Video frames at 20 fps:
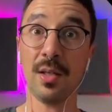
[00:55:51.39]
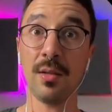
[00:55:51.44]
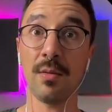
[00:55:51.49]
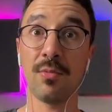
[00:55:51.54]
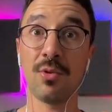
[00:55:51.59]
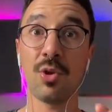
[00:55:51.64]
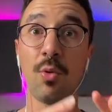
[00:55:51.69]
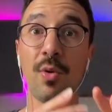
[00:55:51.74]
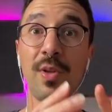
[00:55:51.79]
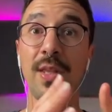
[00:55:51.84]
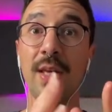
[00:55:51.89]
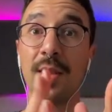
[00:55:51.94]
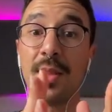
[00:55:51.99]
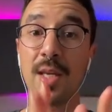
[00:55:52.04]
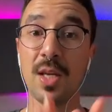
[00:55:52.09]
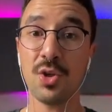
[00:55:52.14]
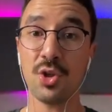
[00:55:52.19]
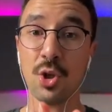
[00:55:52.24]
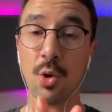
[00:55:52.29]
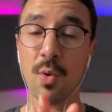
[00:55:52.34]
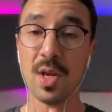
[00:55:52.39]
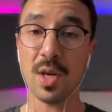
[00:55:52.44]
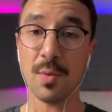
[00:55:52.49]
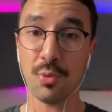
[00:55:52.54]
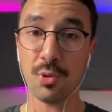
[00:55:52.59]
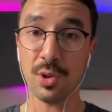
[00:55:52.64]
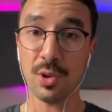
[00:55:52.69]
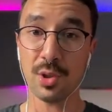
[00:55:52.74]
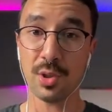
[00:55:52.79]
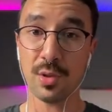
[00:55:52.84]
So in the digital
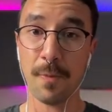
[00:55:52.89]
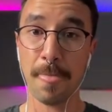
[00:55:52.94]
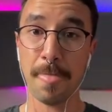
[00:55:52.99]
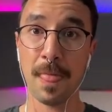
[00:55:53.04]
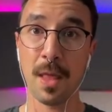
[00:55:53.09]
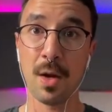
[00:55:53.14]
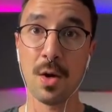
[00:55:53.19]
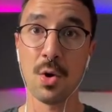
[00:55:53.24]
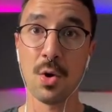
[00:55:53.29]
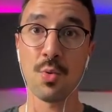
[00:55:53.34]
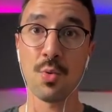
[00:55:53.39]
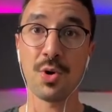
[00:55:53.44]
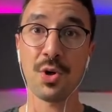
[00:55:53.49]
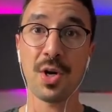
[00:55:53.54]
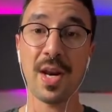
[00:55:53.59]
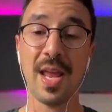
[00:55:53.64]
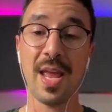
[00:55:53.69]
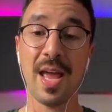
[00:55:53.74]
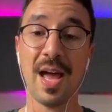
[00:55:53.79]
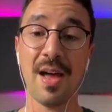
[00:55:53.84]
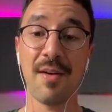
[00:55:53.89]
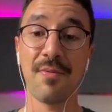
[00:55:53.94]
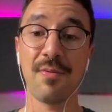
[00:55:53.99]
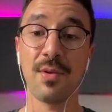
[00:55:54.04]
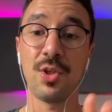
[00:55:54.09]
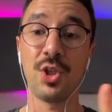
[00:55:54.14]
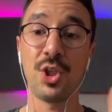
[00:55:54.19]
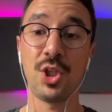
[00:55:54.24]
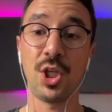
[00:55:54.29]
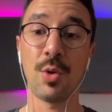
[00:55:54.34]
inputs, we're going to have
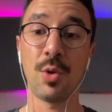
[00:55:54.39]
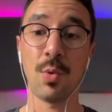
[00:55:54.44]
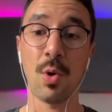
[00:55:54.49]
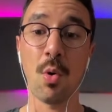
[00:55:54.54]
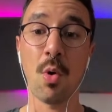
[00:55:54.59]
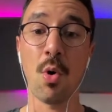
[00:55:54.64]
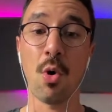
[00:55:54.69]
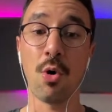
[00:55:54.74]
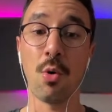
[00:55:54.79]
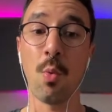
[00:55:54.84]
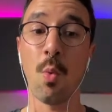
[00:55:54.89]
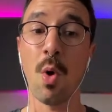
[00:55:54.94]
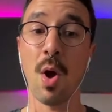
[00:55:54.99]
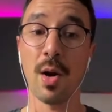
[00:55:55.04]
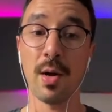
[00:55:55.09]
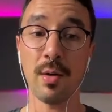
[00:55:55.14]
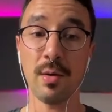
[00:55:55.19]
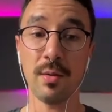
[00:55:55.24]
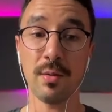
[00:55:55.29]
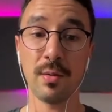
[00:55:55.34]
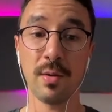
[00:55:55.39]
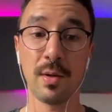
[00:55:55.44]
0 or 1.